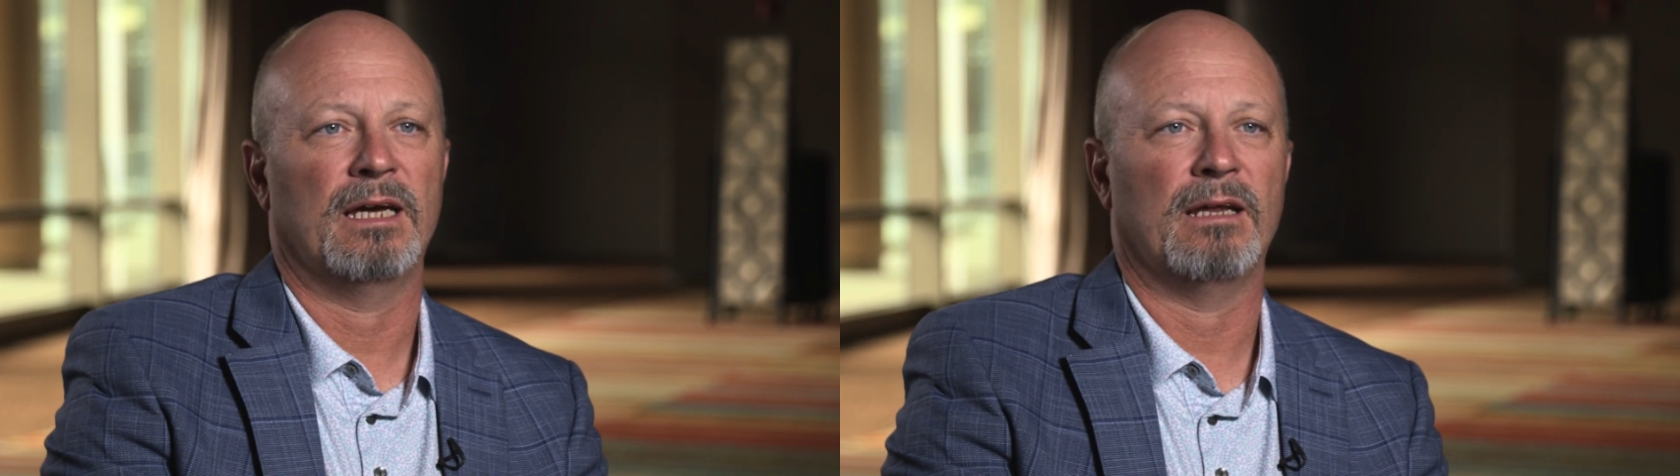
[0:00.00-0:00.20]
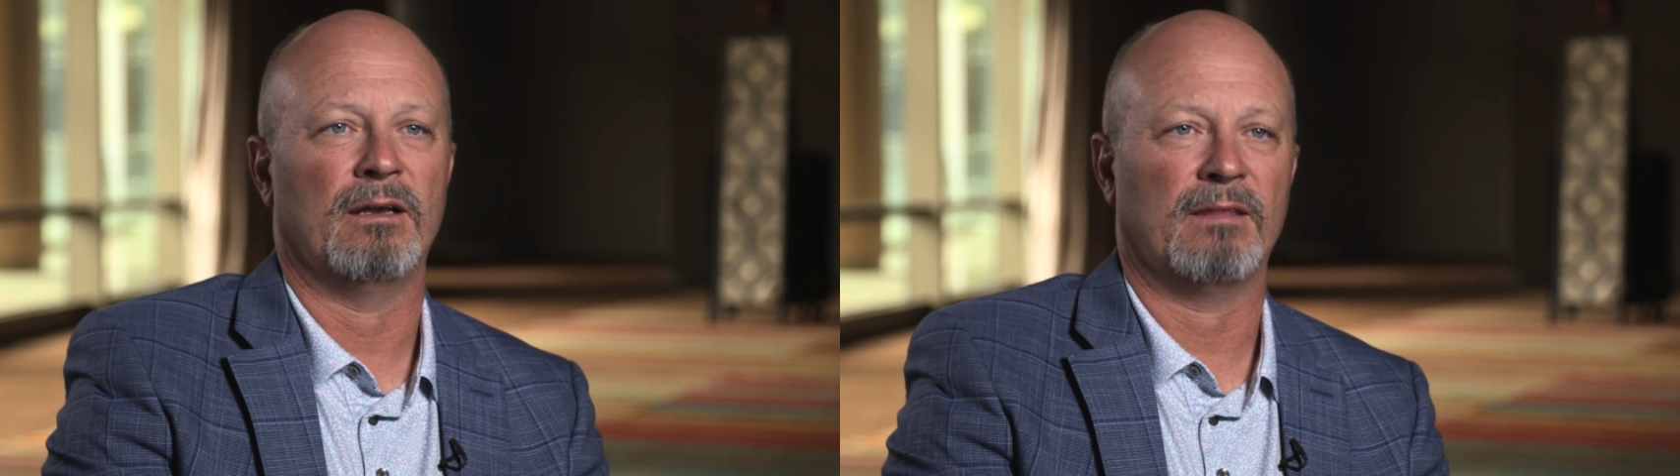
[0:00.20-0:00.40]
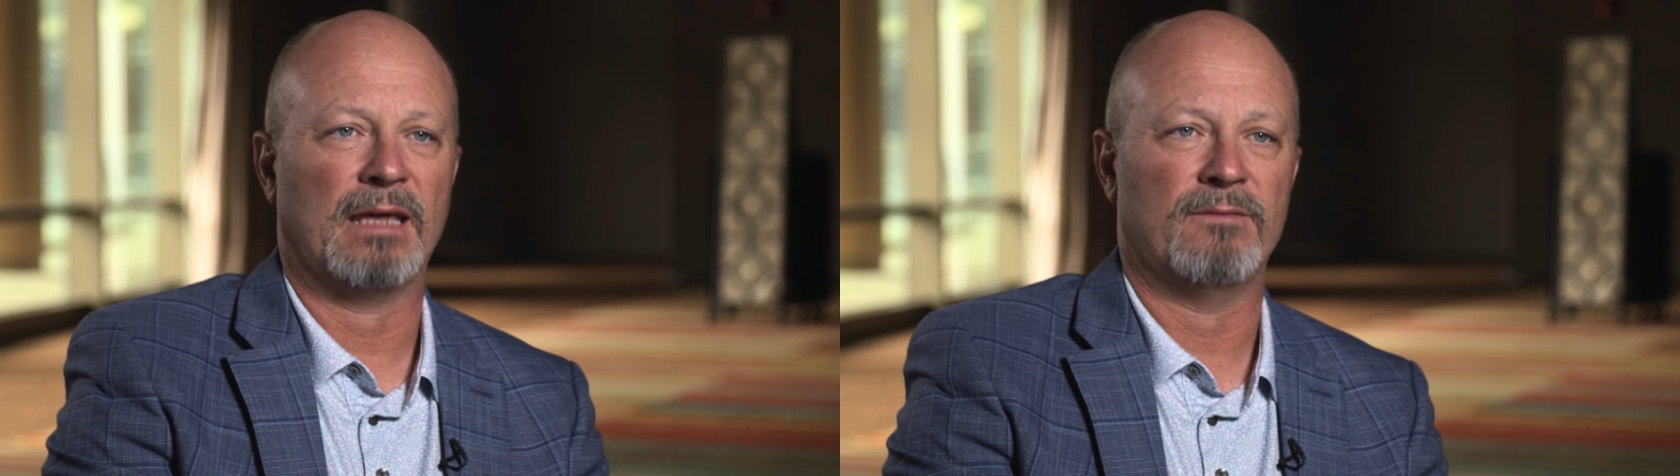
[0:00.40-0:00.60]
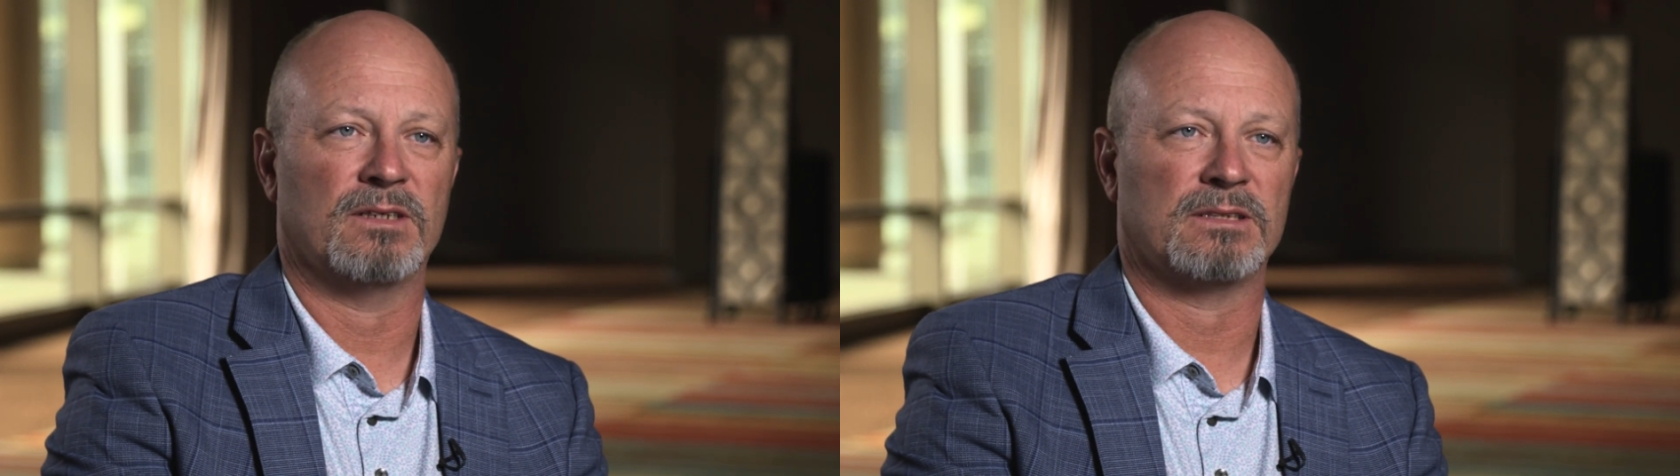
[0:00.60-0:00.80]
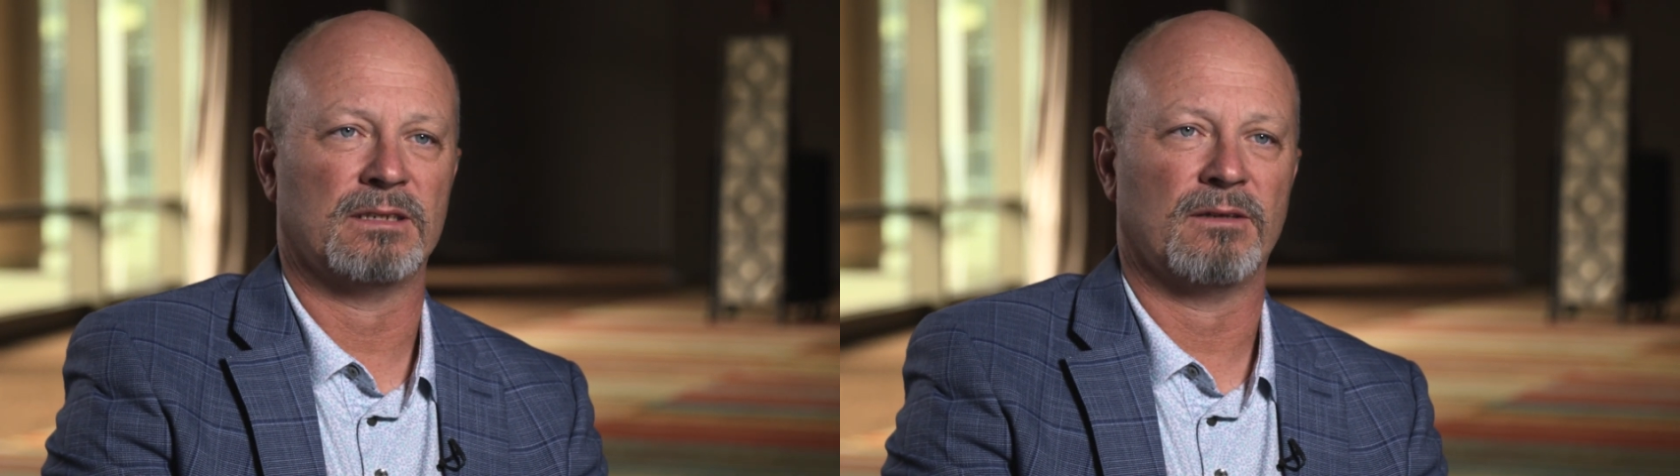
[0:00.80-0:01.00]
and gave
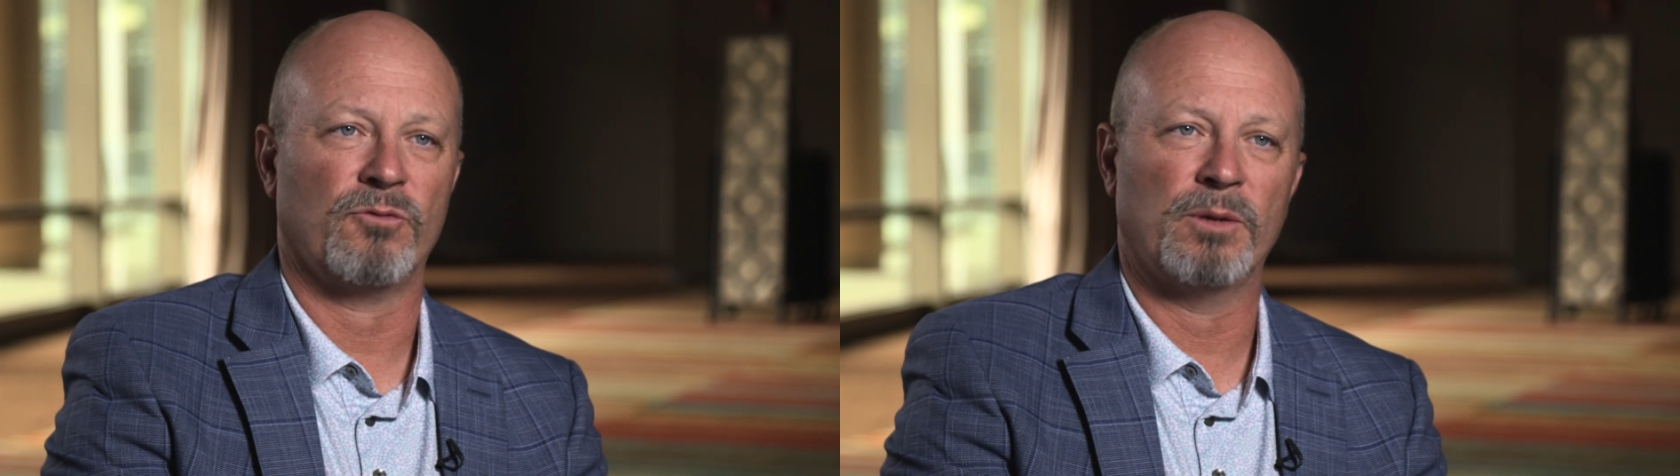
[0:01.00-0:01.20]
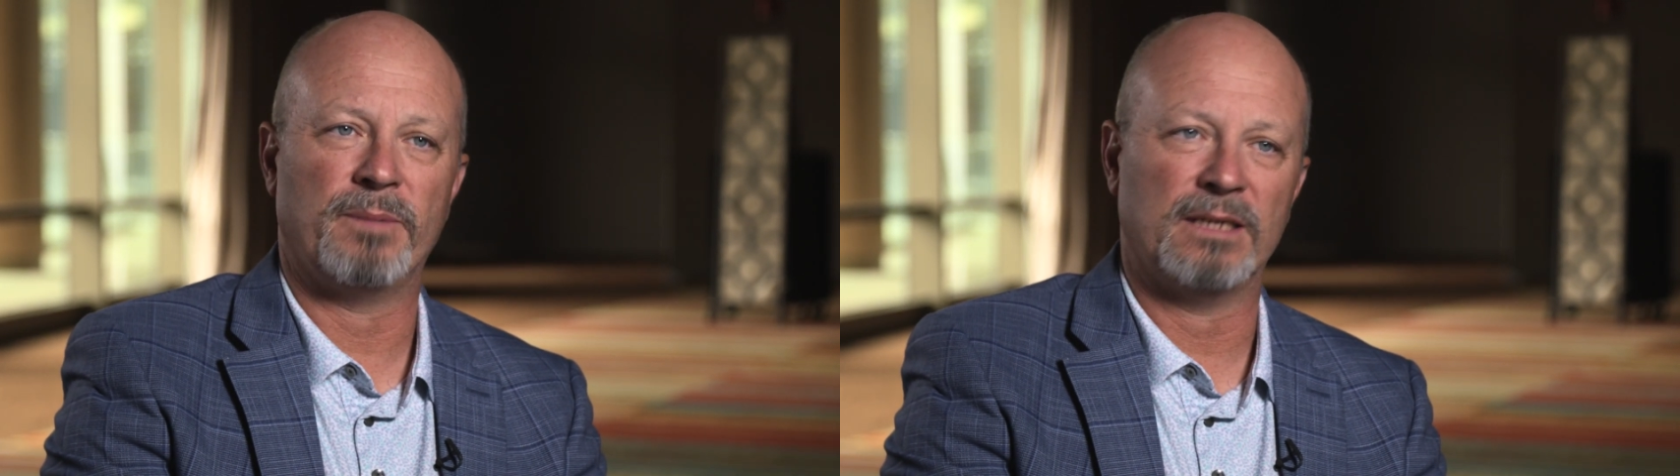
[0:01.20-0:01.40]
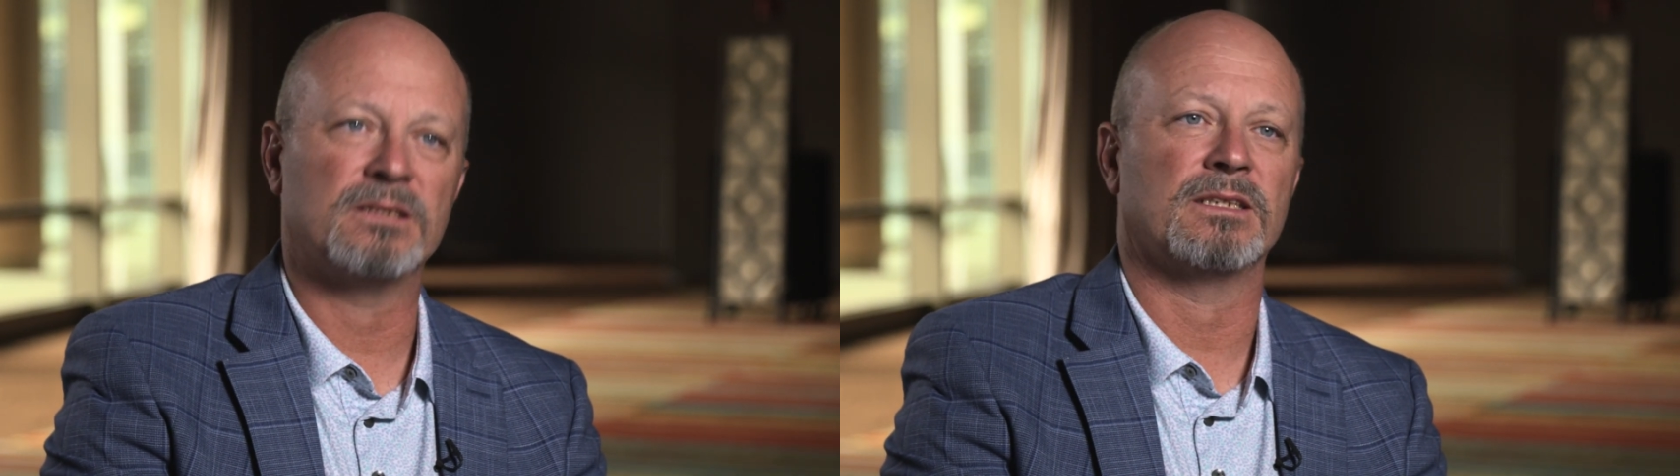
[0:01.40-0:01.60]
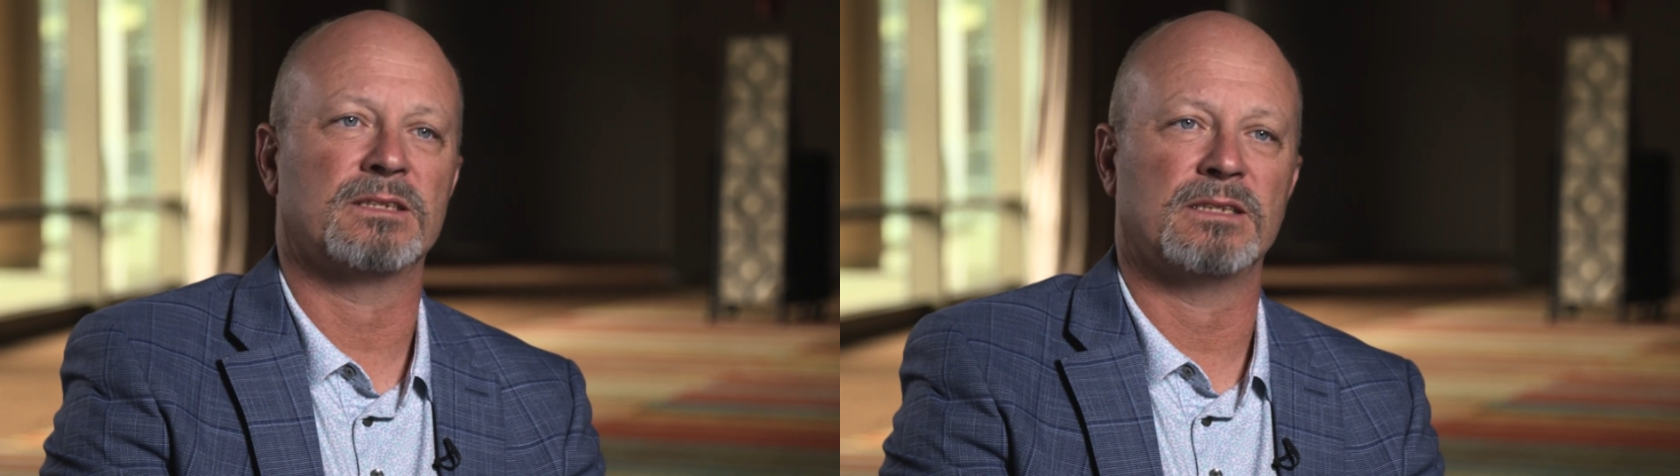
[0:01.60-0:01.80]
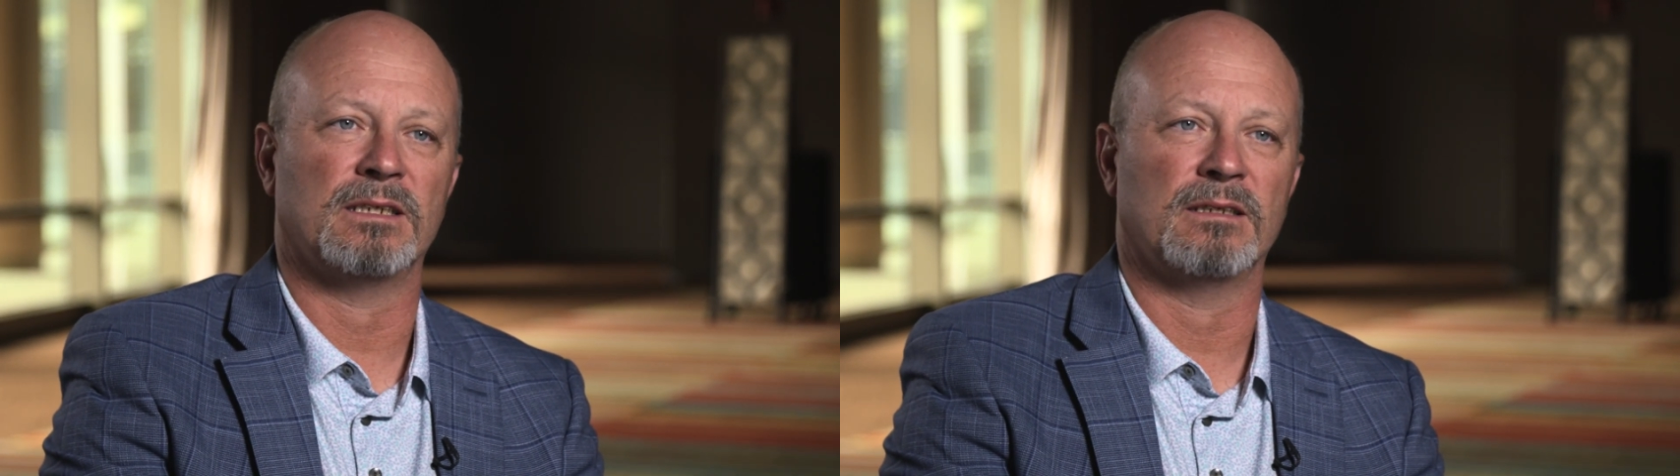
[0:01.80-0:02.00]
us a 3-page
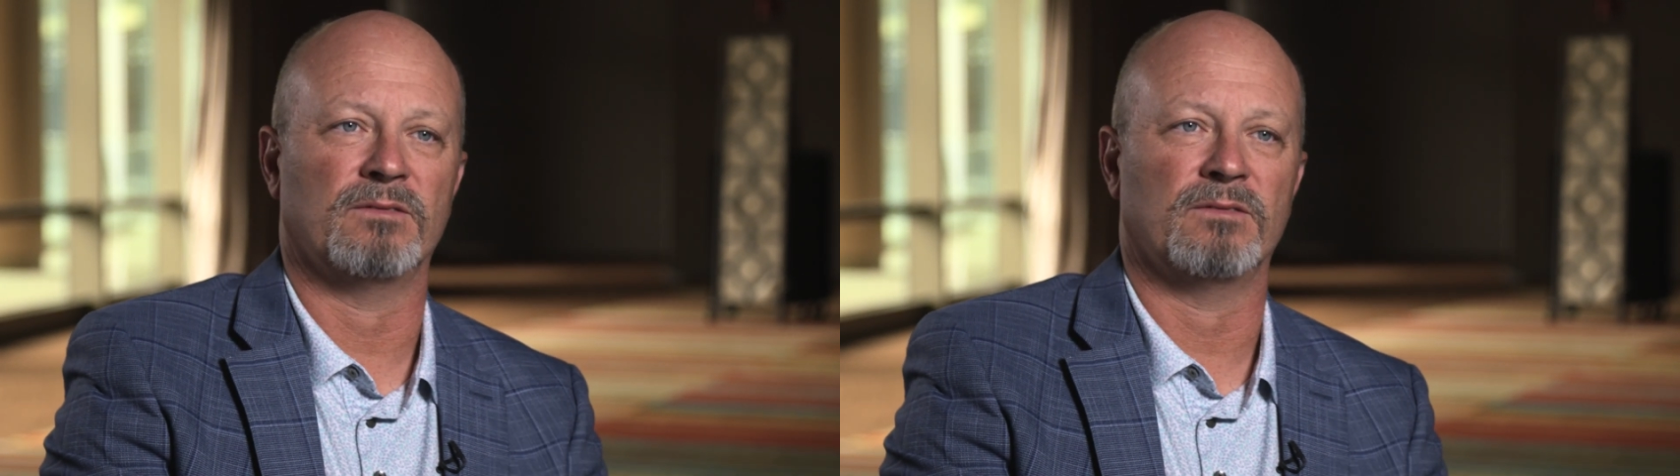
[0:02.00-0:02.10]
listing